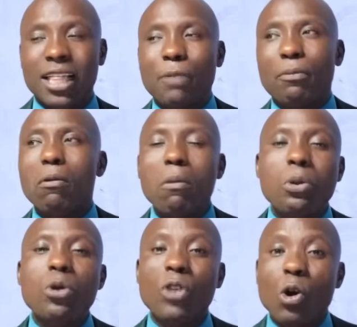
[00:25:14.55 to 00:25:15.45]
that
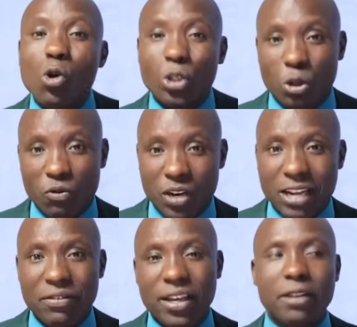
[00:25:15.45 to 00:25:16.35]
probably on the cost of
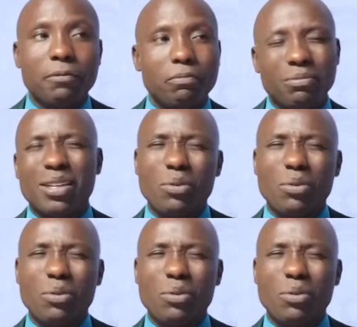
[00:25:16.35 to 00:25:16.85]
living,